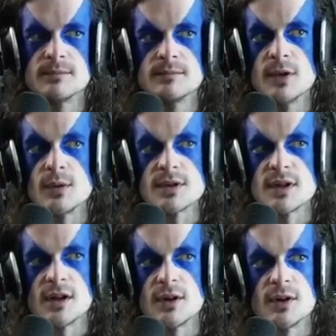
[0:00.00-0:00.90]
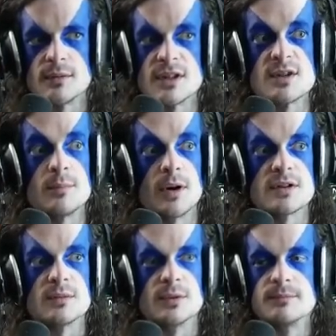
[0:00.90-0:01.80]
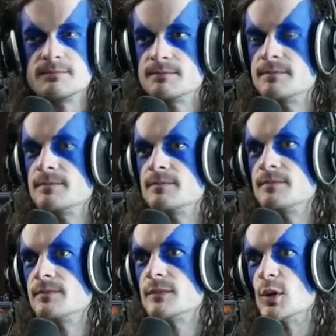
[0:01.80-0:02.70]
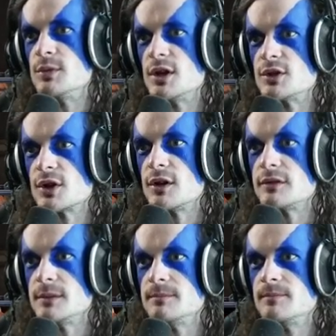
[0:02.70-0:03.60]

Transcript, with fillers: No, it's not hard. It's impossible. Hope you have your coffee.